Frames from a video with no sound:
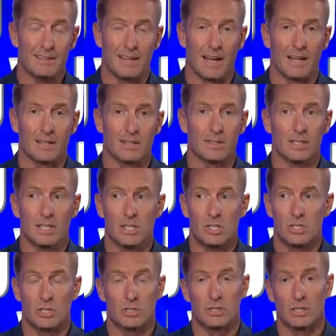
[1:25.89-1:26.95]
candidly
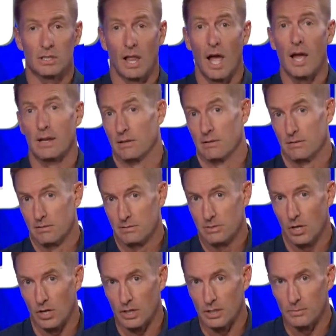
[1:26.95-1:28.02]
should decline,
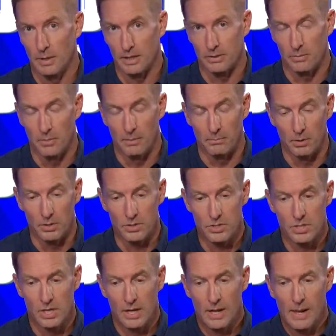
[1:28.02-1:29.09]
talking about the members.